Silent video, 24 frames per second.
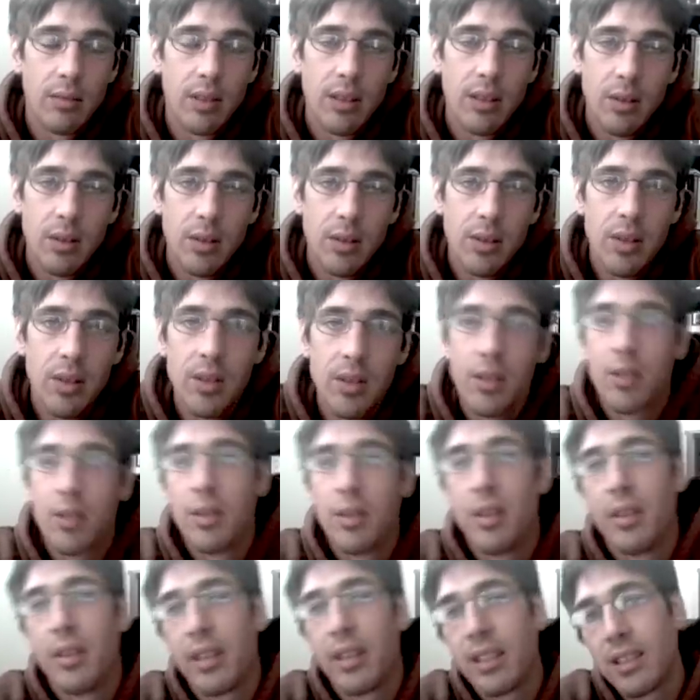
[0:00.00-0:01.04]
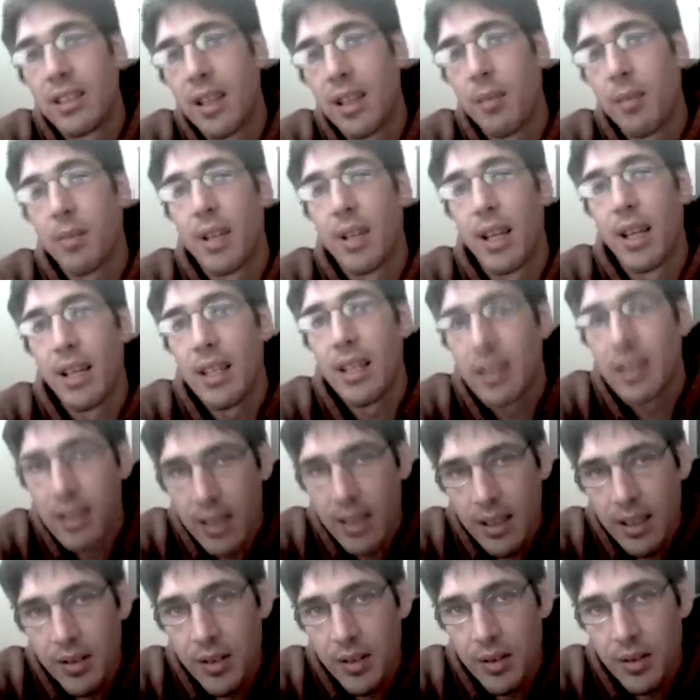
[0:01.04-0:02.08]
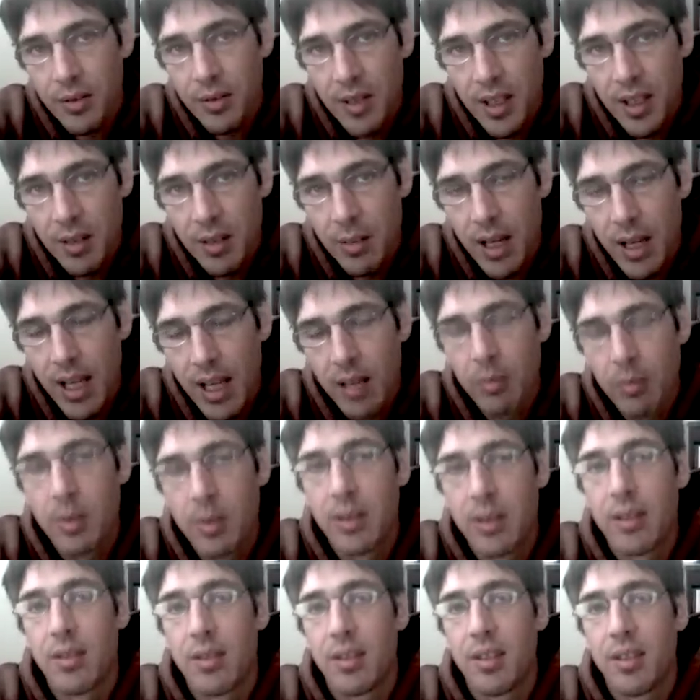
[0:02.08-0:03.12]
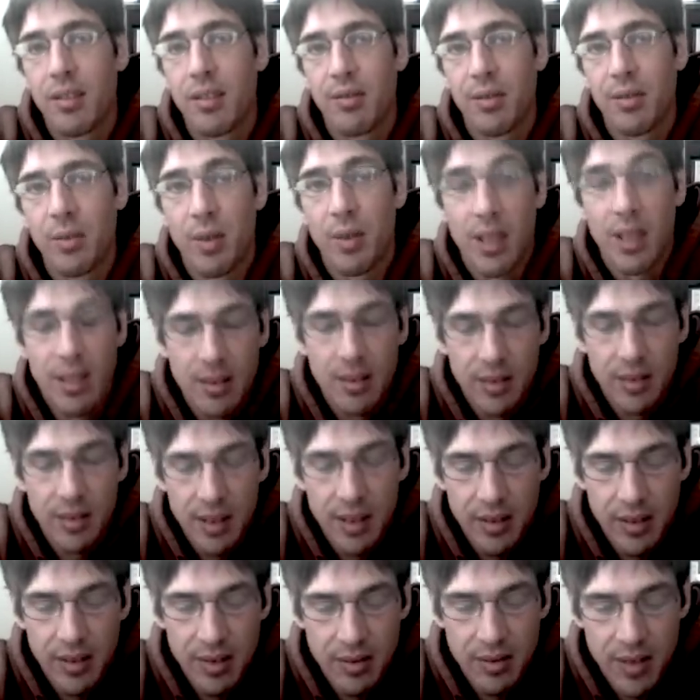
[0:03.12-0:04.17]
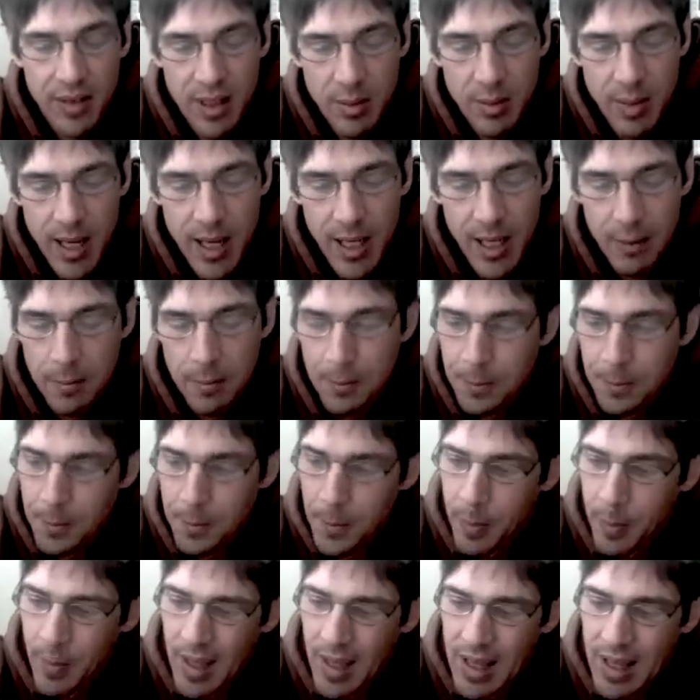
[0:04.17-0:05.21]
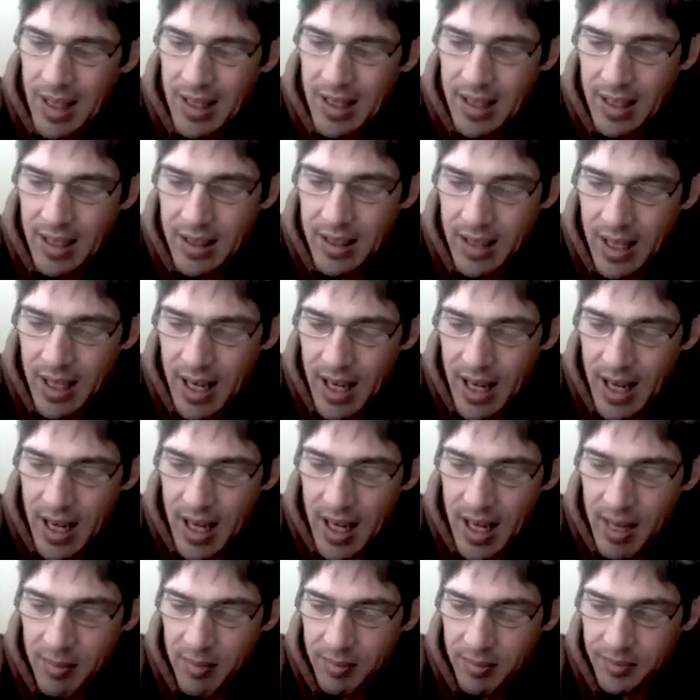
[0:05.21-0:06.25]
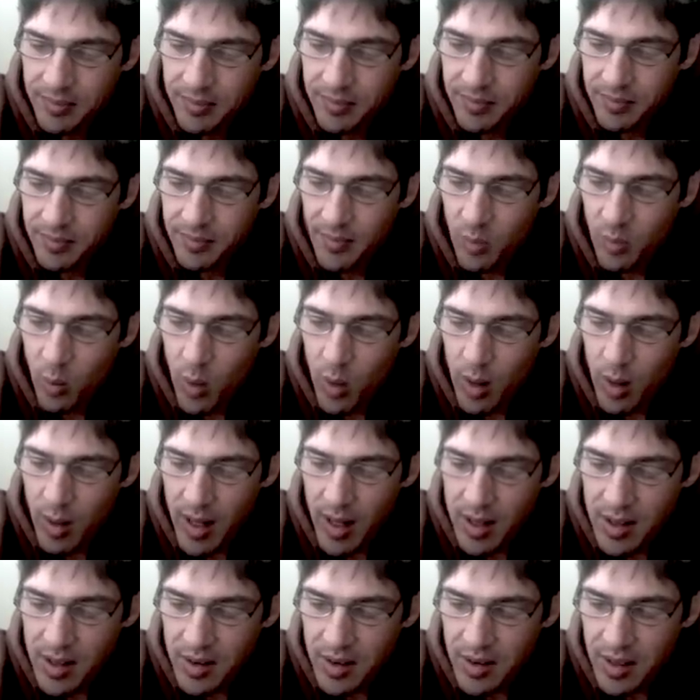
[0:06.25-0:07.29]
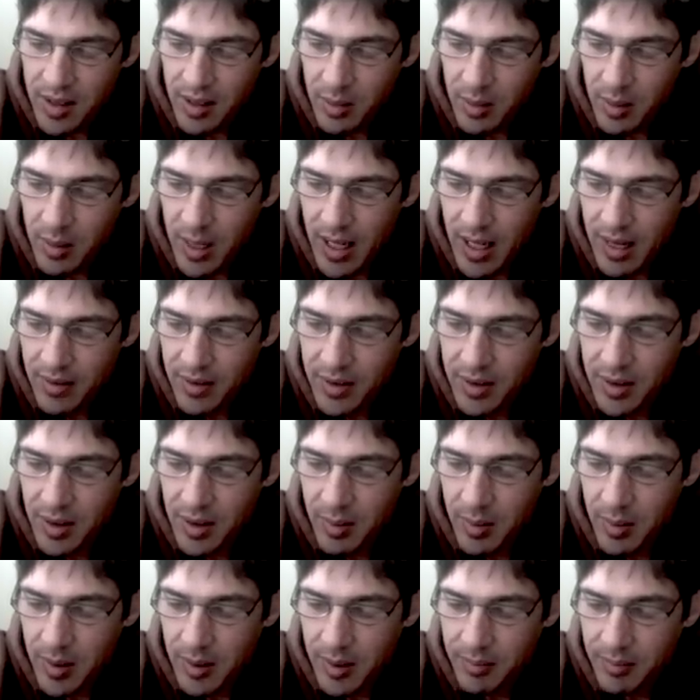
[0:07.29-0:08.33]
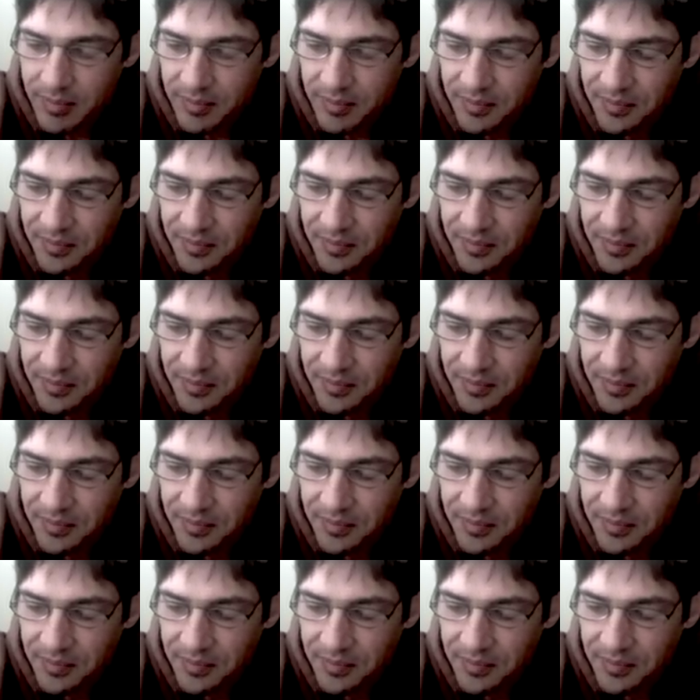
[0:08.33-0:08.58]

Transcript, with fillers: and to a certain degree to accept that. Yes, to give you feedback, but there's different ways of giving feedback. Um, where I just think we have some, um,